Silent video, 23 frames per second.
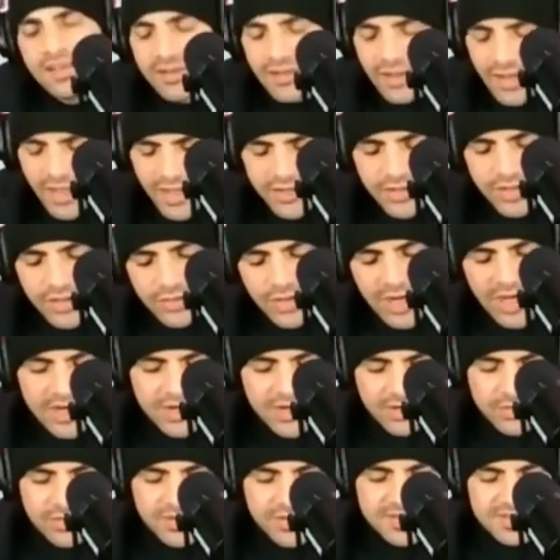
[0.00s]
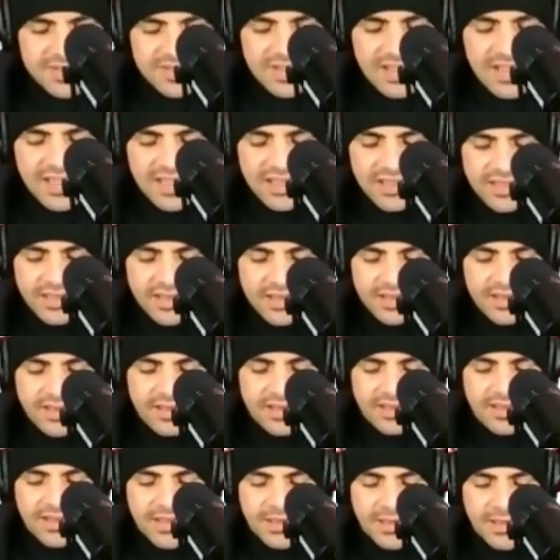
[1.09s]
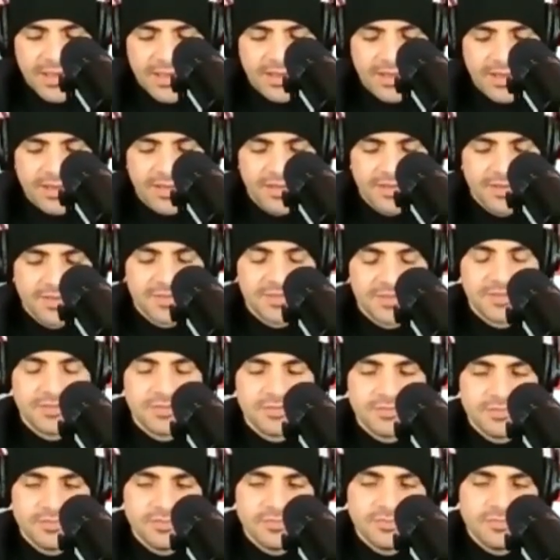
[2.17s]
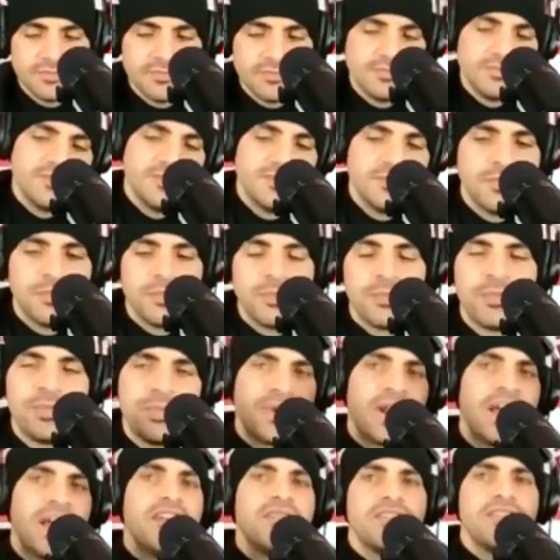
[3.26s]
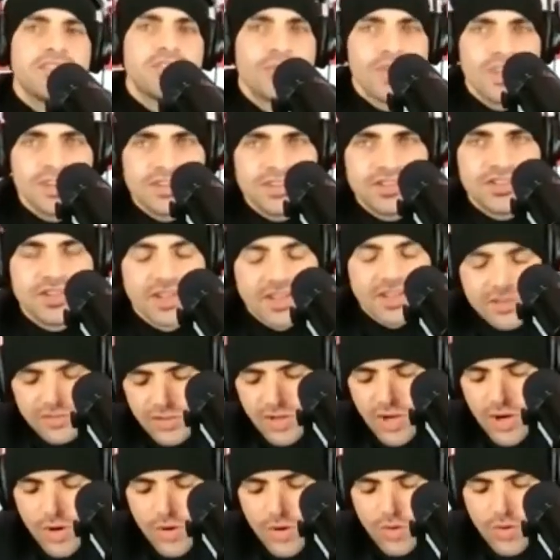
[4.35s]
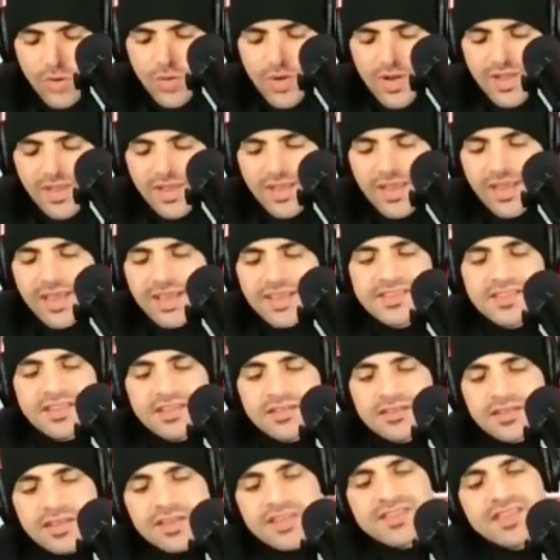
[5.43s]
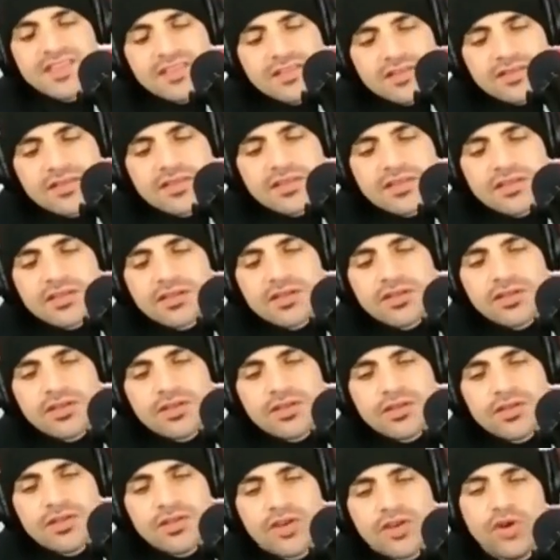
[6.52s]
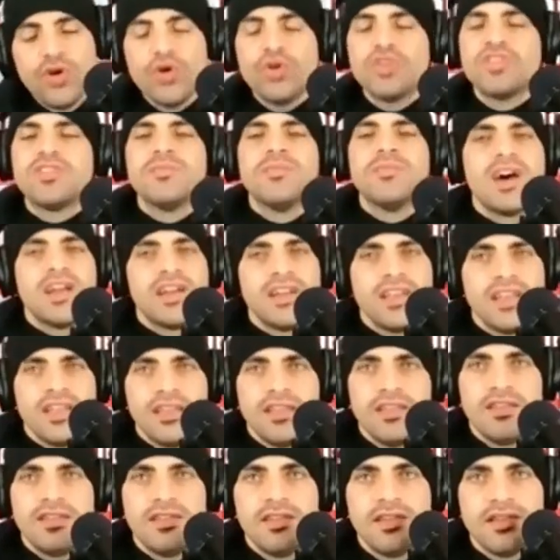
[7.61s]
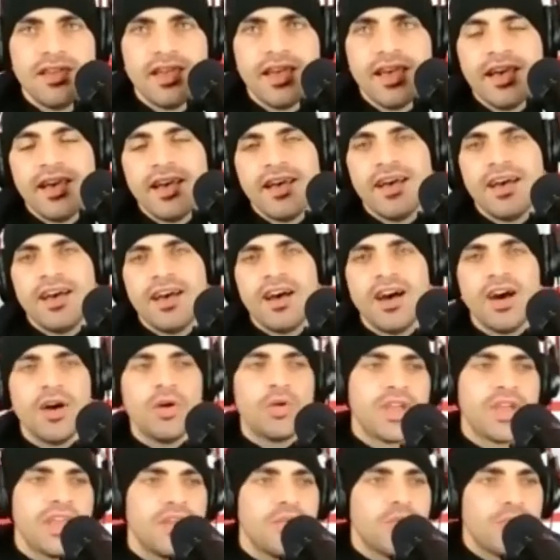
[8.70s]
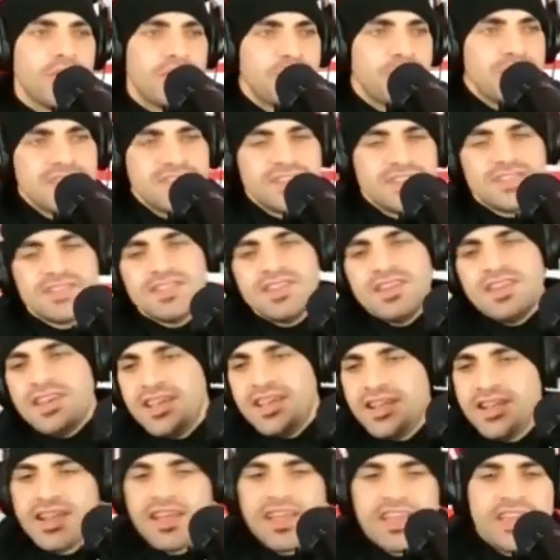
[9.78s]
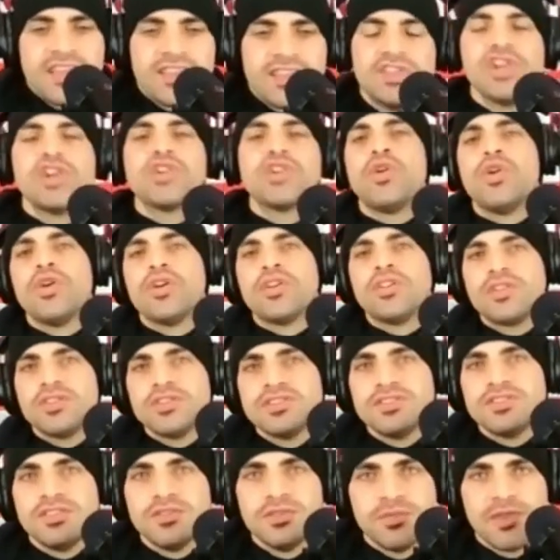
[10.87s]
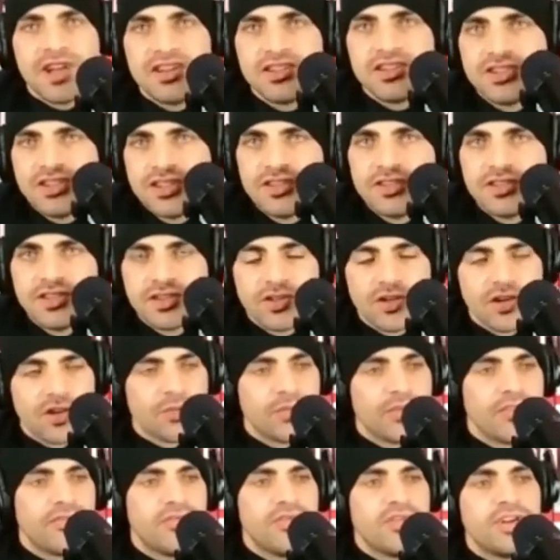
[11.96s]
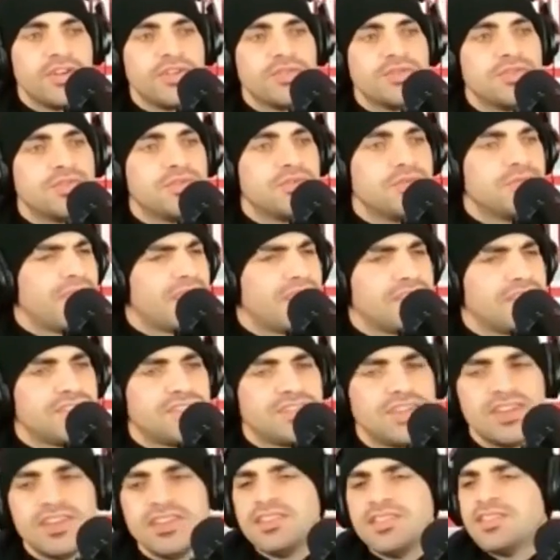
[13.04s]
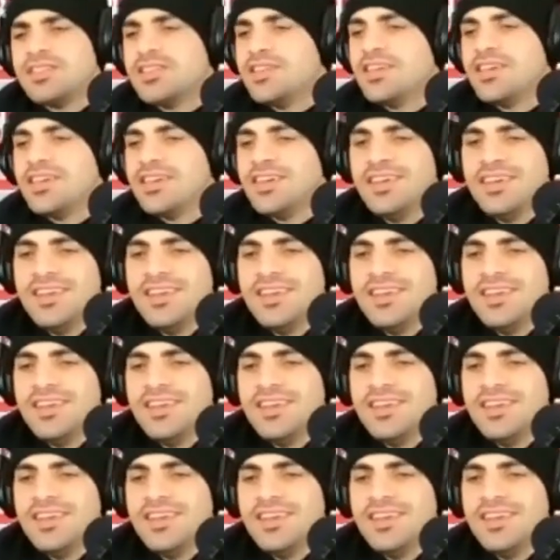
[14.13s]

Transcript: I know it's like a private question, though. Is it good money? Okay, when we see like The Rock, because you mentioned The Rock before, you mentioned... The